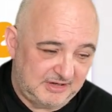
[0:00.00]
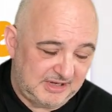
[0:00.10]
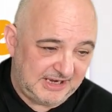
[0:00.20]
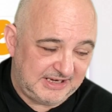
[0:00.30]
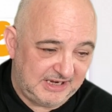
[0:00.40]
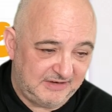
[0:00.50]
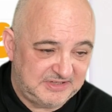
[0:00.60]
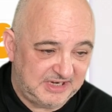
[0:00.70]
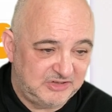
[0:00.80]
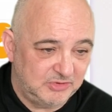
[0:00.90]
like kind of
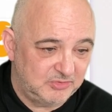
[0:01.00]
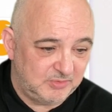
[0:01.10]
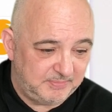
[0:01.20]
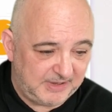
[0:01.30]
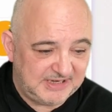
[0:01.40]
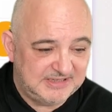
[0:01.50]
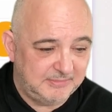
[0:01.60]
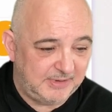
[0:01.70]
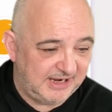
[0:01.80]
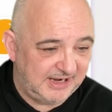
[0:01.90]
setups with
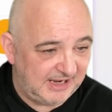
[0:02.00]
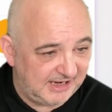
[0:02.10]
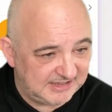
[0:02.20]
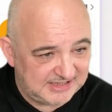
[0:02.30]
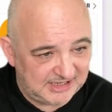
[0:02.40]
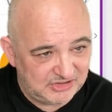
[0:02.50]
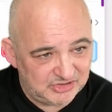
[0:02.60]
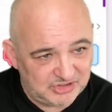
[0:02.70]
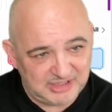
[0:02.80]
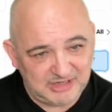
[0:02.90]
Pixabay and etc.
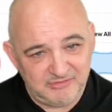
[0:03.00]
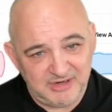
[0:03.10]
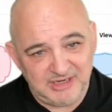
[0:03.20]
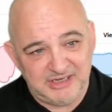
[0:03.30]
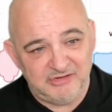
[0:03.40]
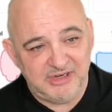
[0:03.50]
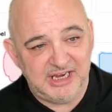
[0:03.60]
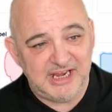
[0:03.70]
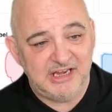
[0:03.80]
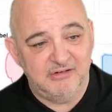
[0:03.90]
So you can really
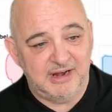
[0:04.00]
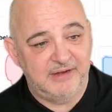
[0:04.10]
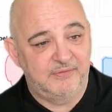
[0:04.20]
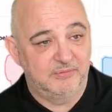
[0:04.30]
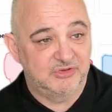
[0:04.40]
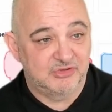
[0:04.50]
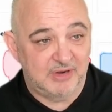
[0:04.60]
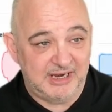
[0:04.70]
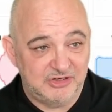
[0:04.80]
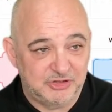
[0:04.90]
create your ad from
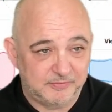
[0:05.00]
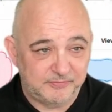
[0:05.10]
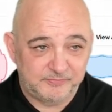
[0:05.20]
scratch.